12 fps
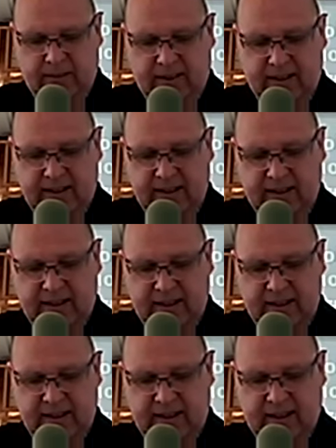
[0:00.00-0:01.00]

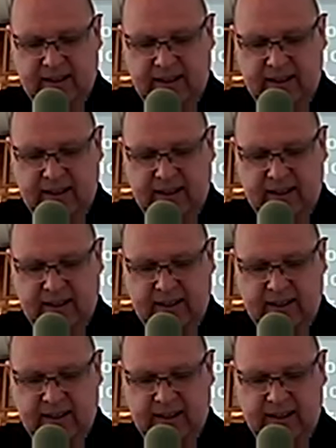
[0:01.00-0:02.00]

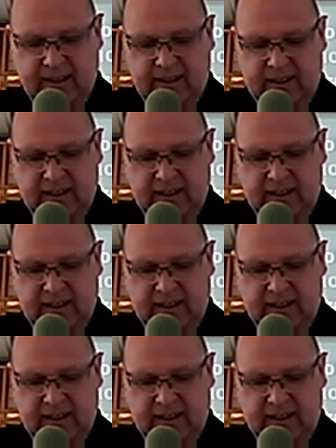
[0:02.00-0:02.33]
(silence)